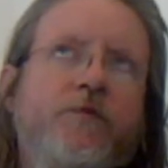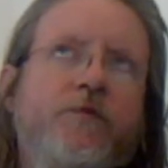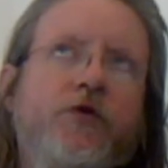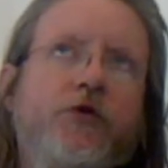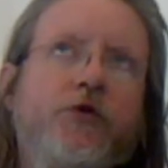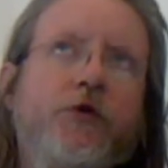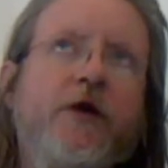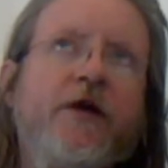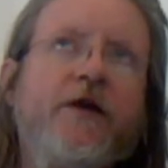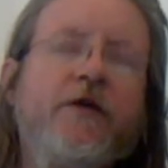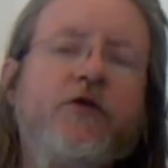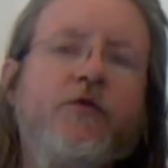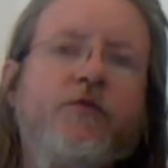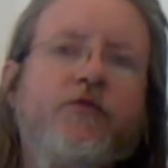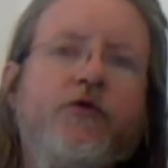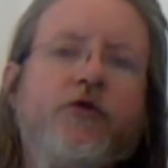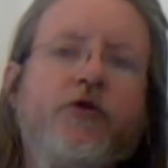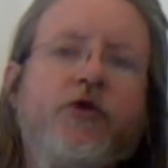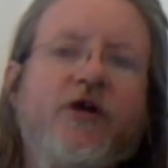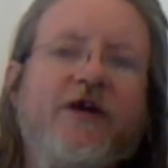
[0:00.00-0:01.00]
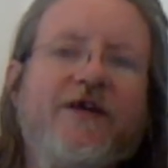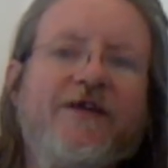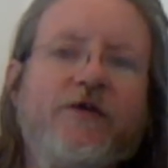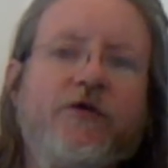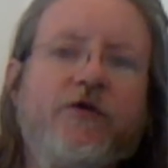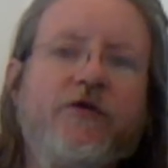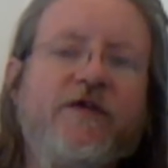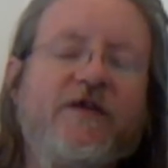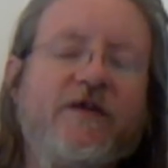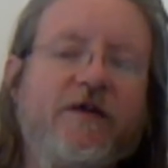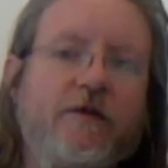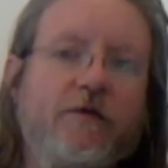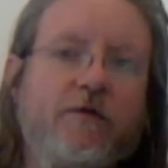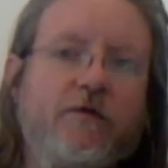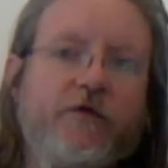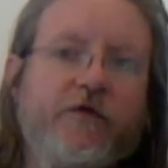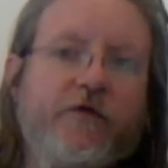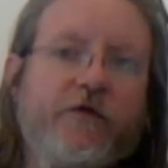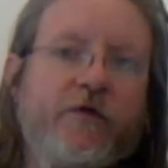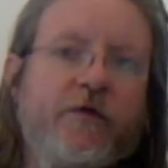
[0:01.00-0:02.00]
try to project
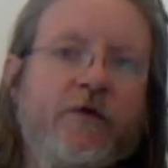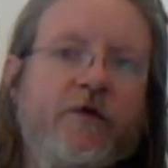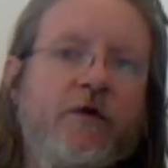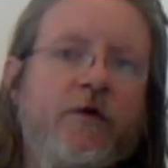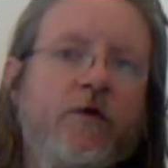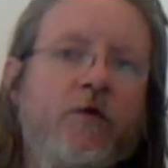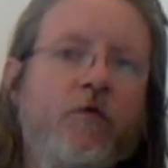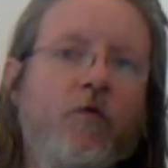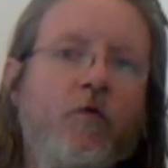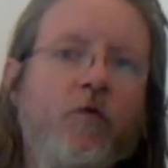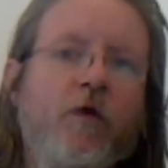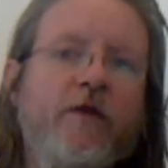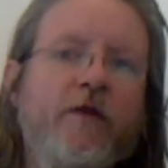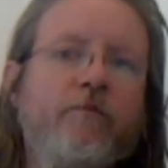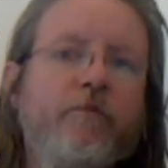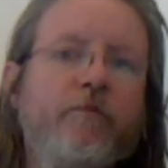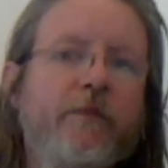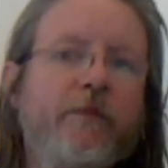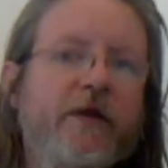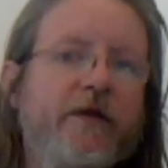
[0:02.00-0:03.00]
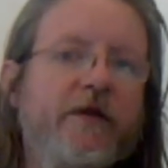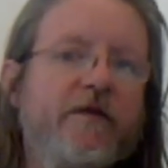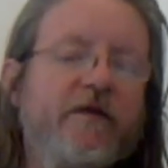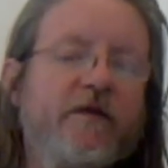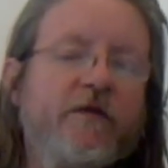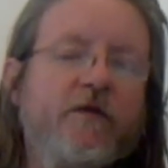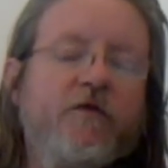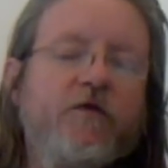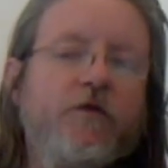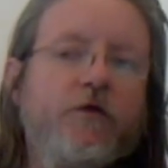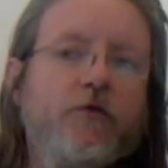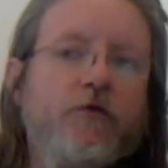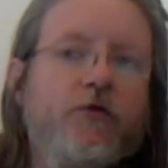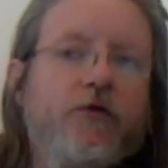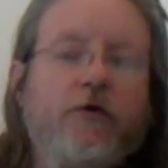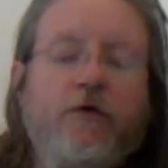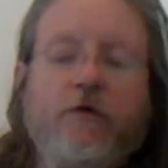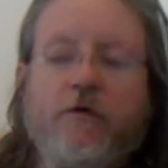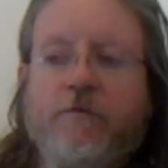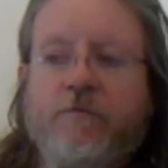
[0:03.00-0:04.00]
yourself 1 minute in the
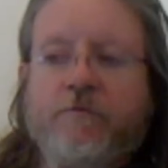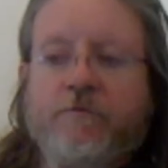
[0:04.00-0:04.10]
future